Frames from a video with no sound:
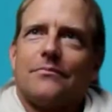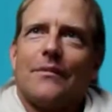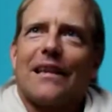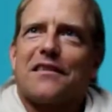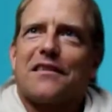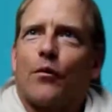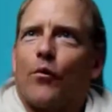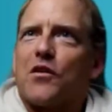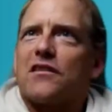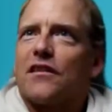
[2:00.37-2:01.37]
let's say, it
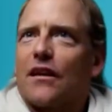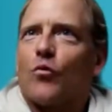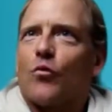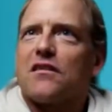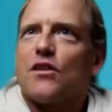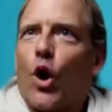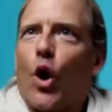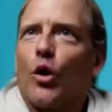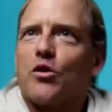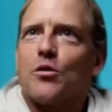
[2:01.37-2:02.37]
wasn't known to